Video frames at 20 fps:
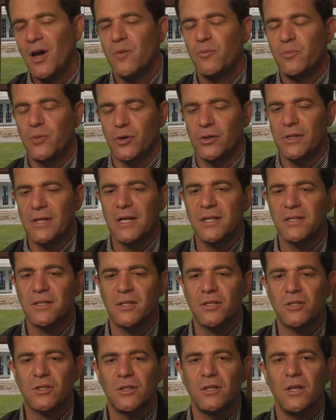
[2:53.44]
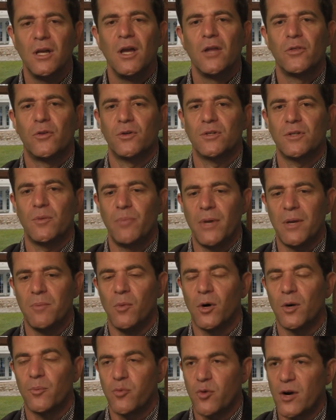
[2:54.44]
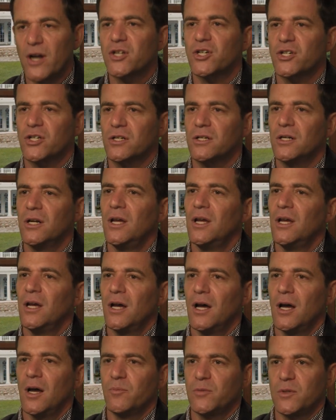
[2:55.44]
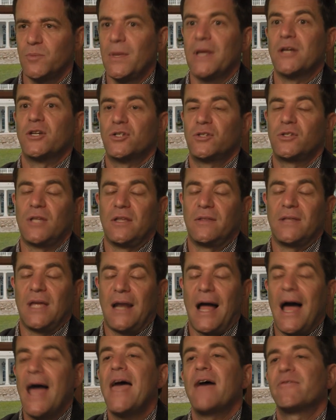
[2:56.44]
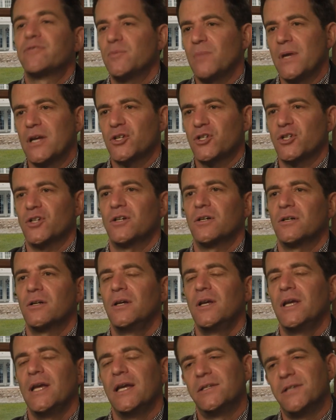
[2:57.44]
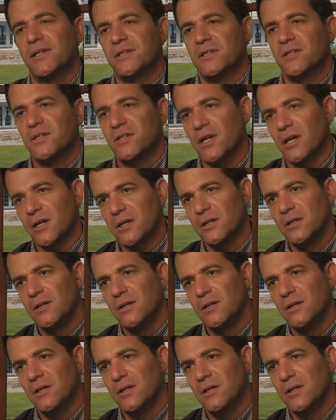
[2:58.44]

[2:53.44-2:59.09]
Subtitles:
purely in isolation. There's a bit more pressure to make sure that I have to make sure it doesn't suck.